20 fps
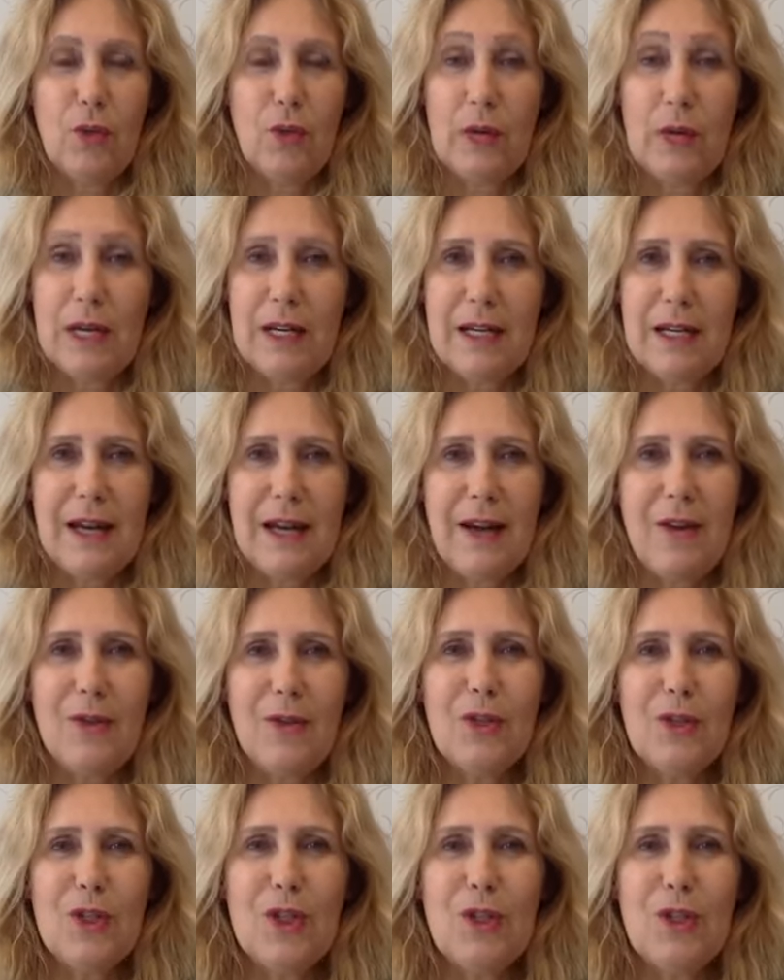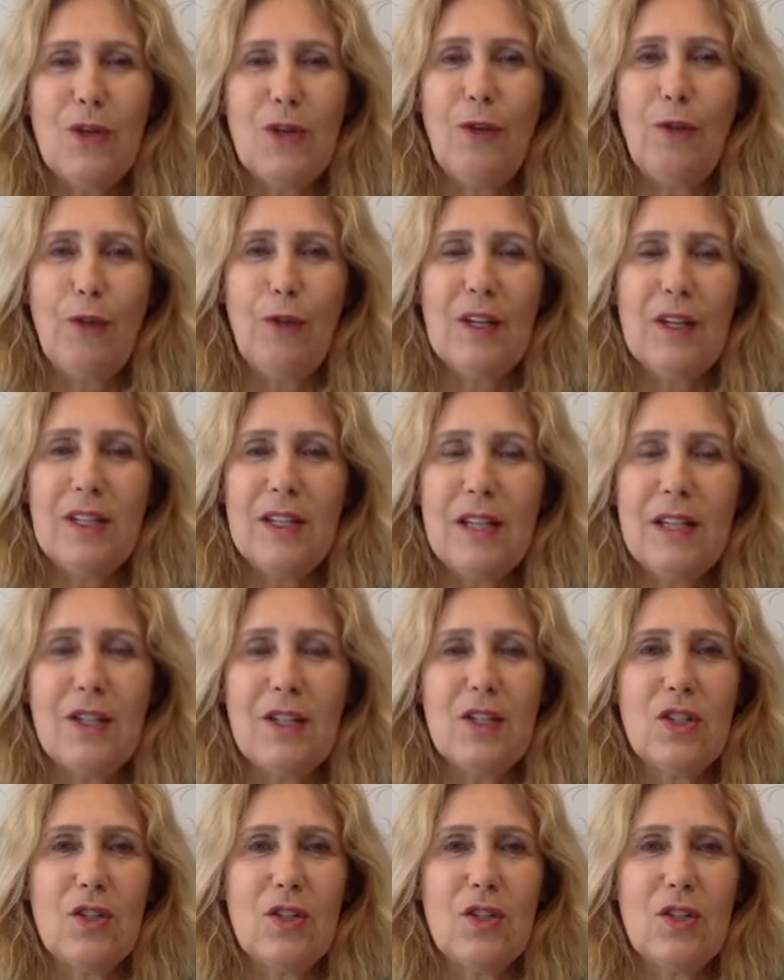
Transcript: right now to fix it.